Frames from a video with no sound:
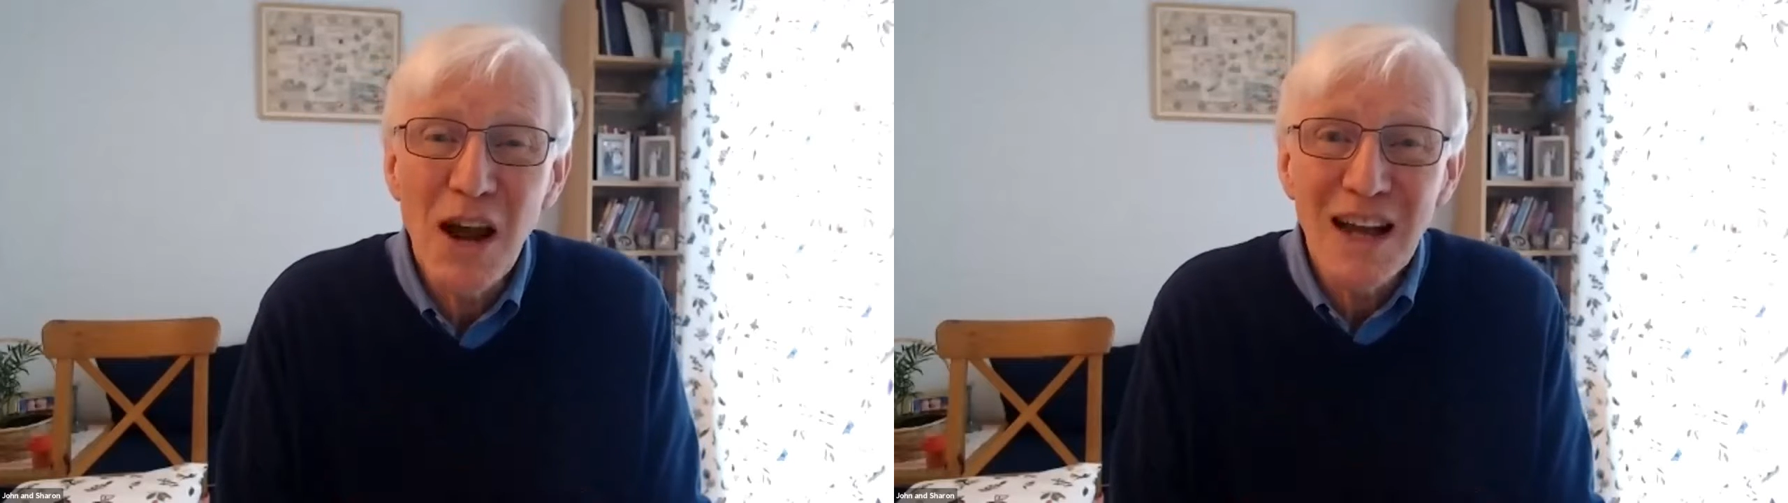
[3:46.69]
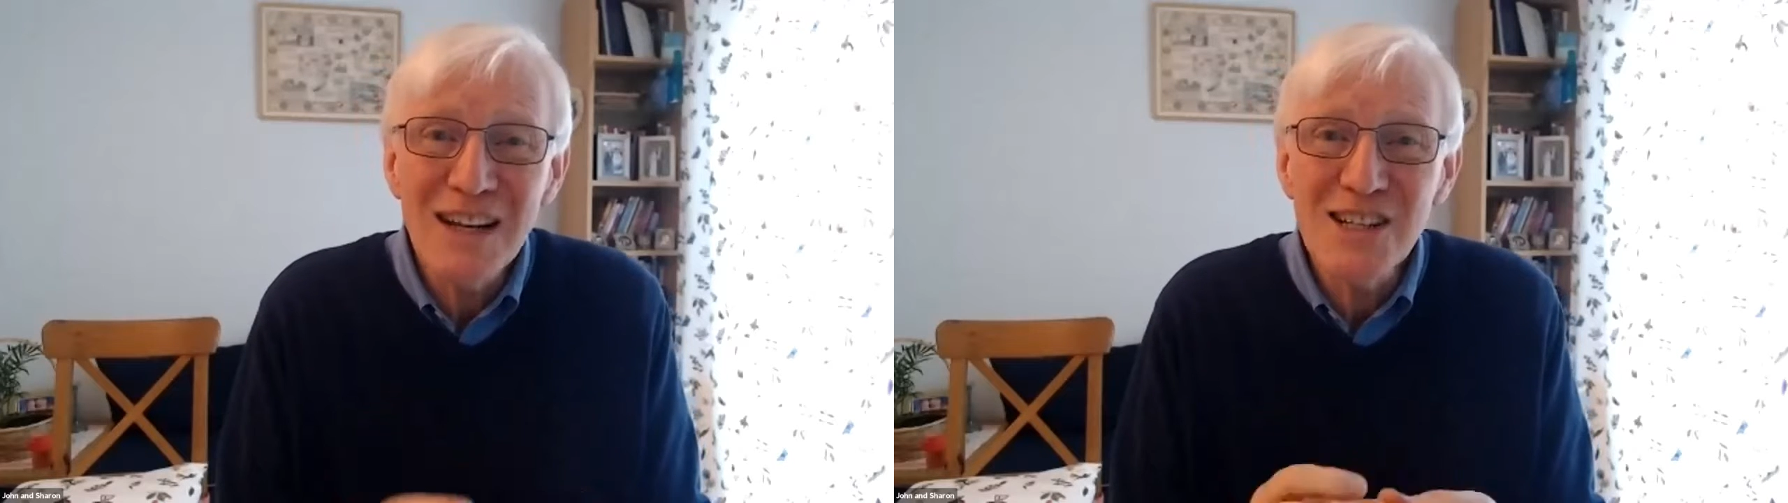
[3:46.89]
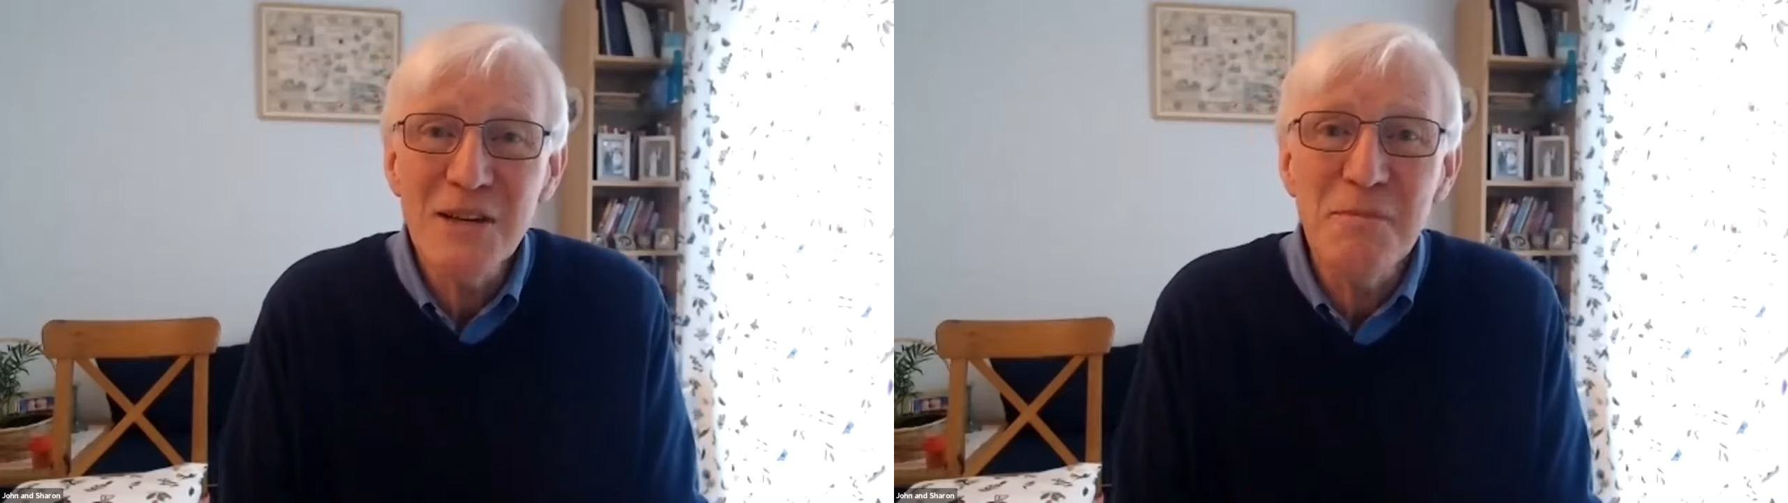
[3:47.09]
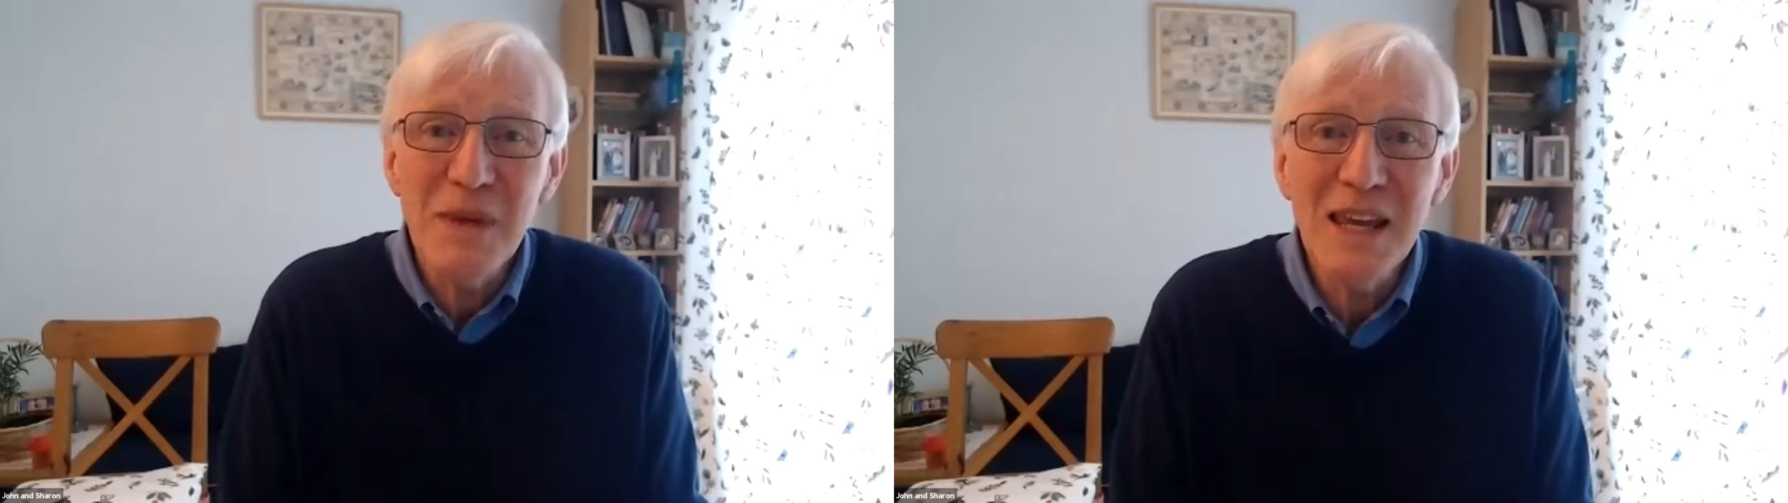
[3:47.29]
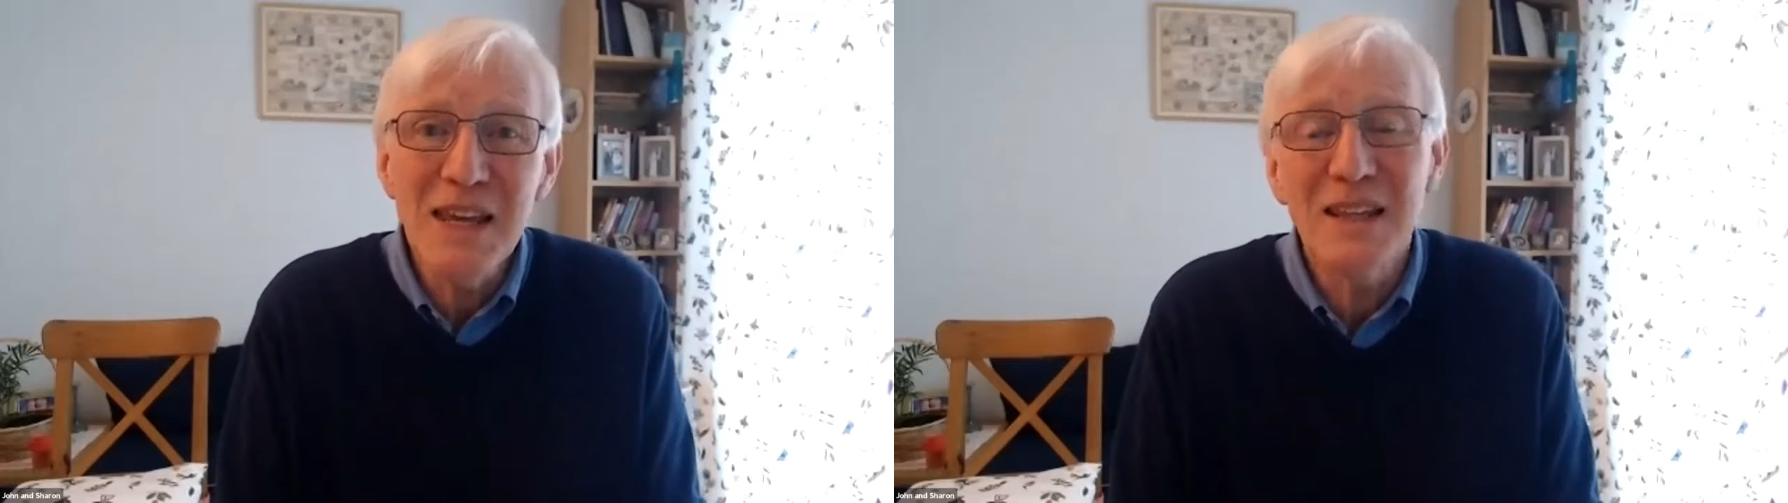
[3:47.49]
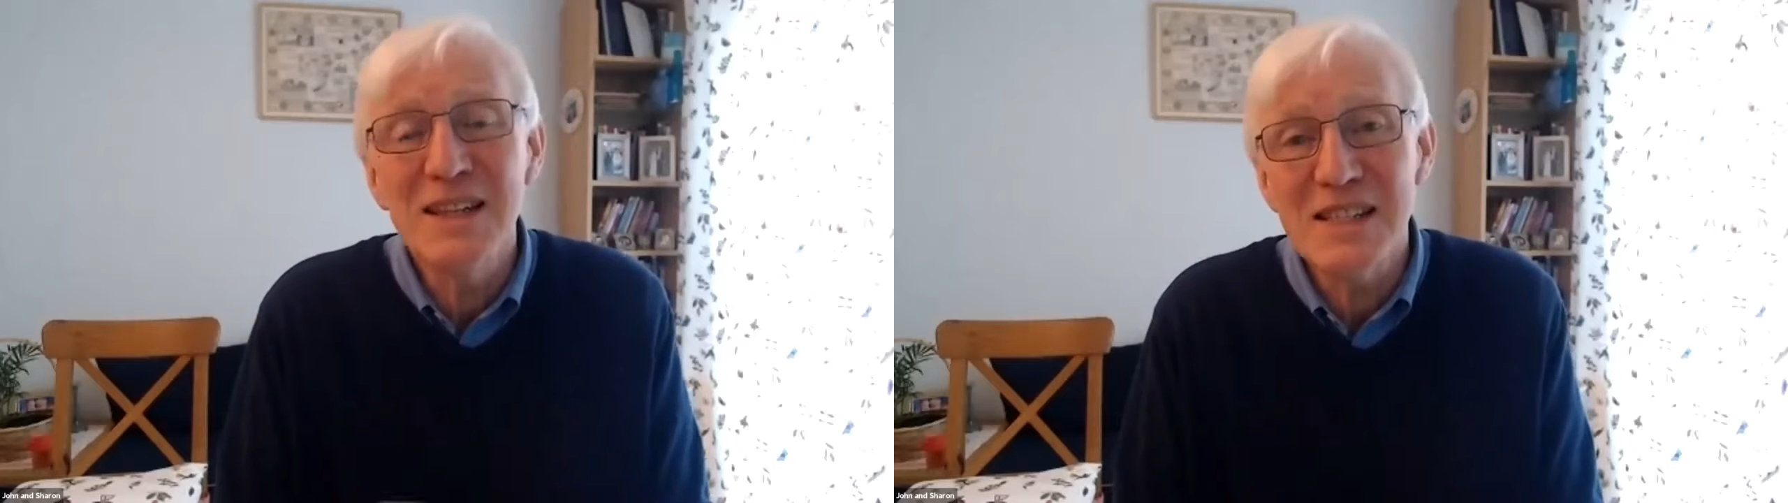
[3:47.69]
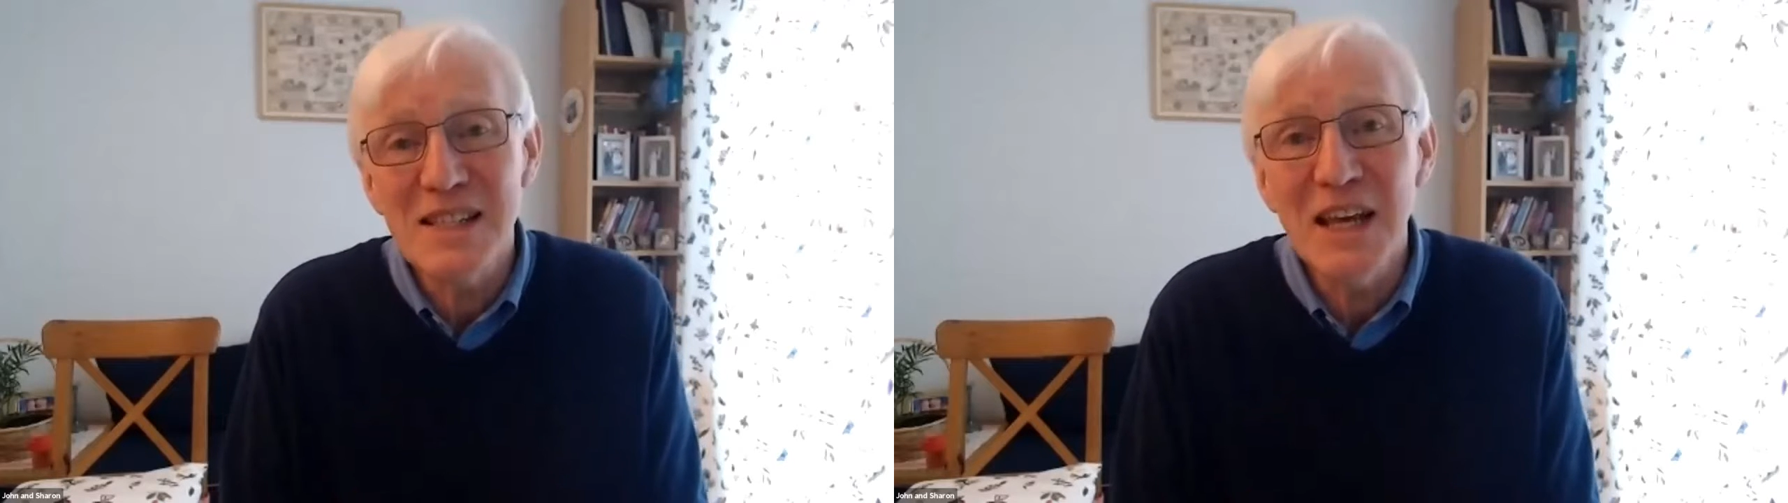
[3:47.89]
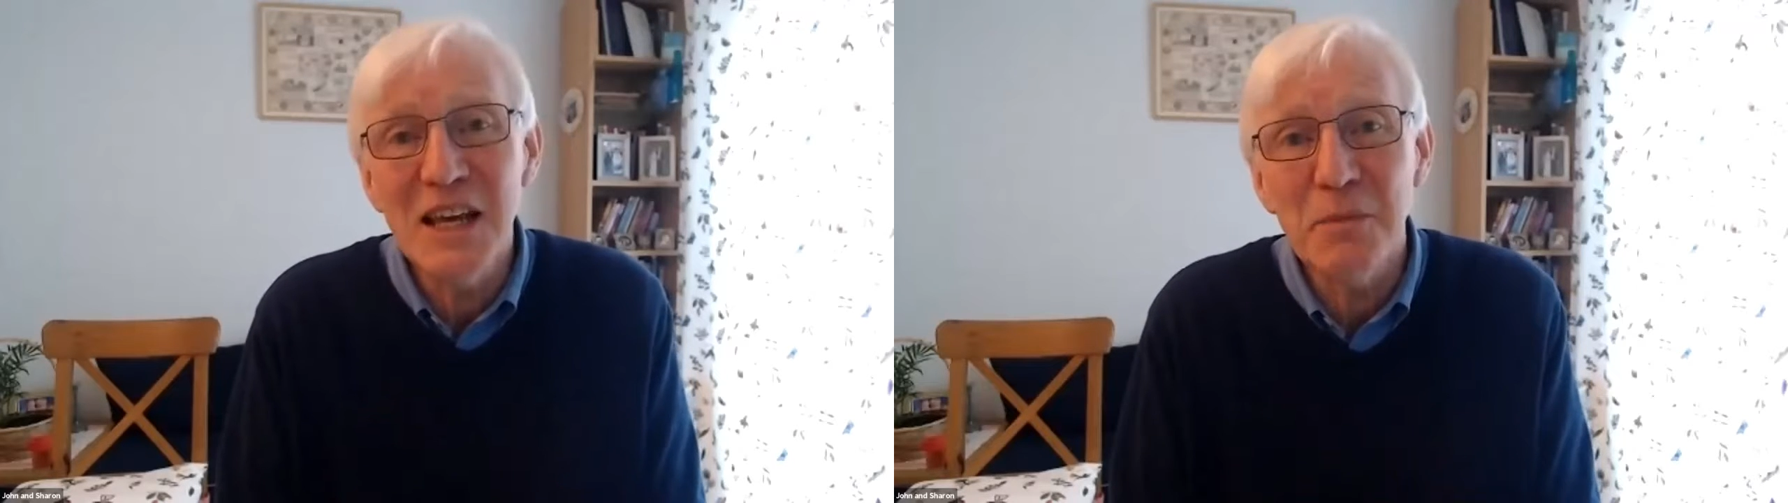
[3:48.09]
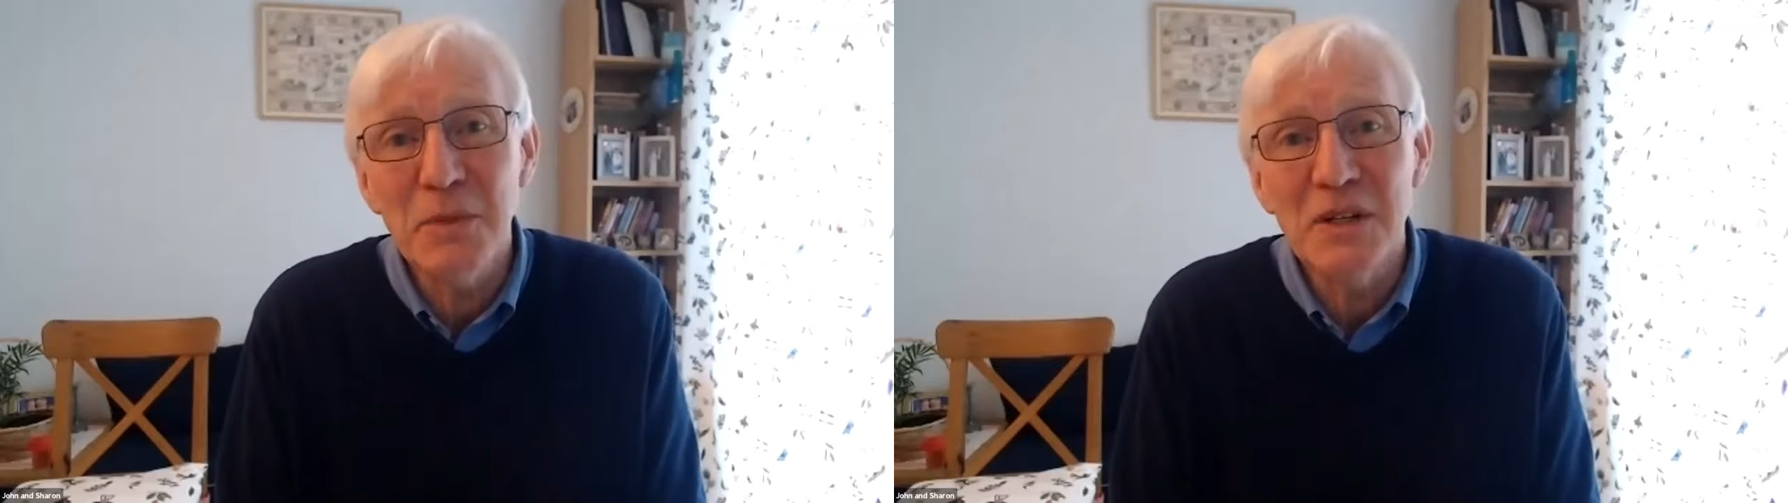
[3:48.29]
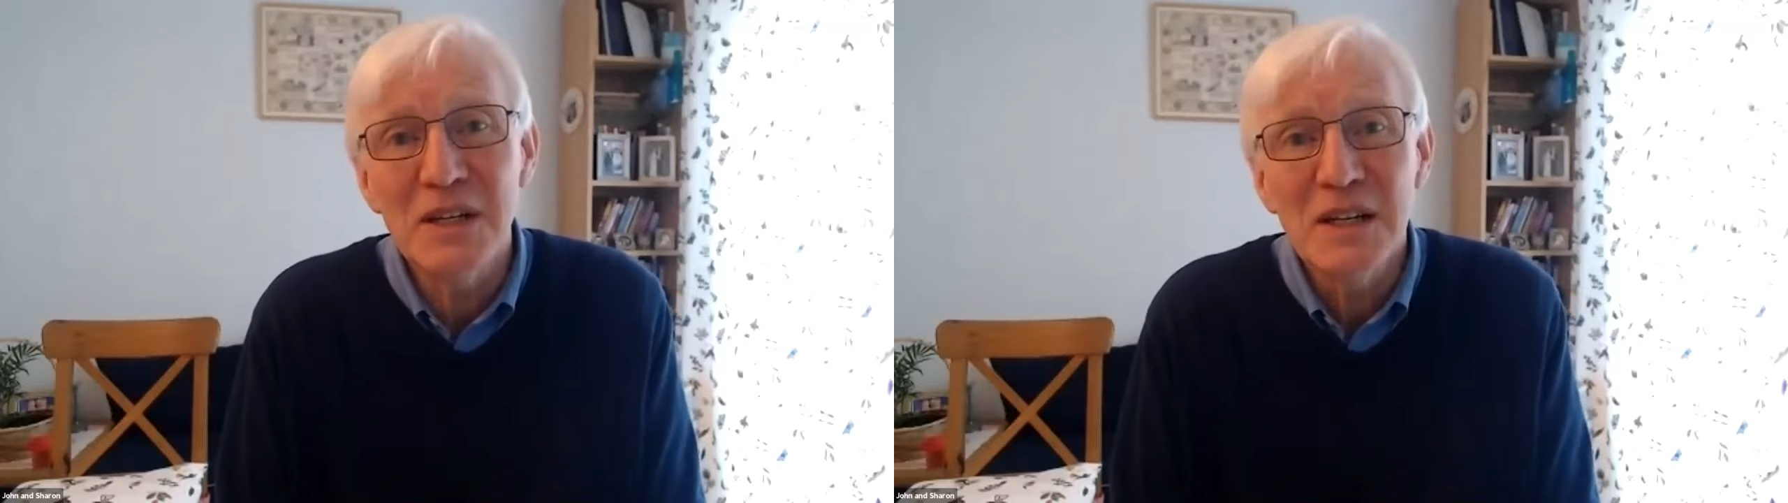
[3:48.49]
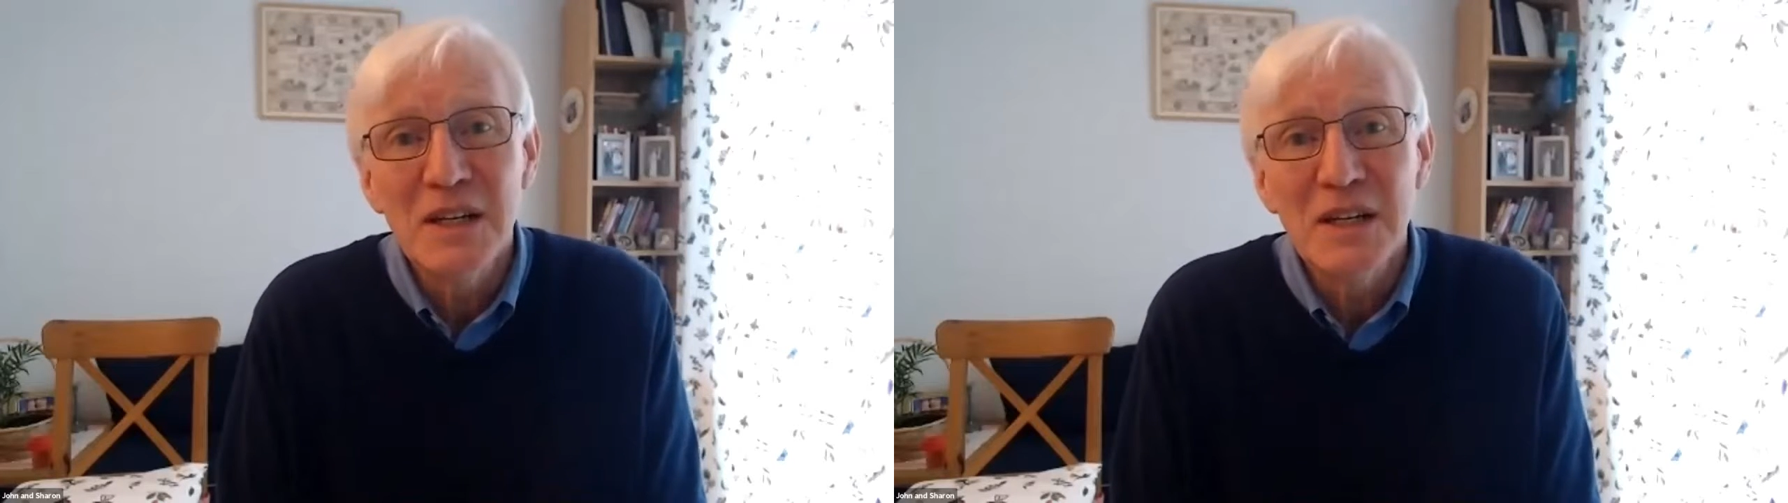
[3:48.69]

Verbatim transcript: actually making the statement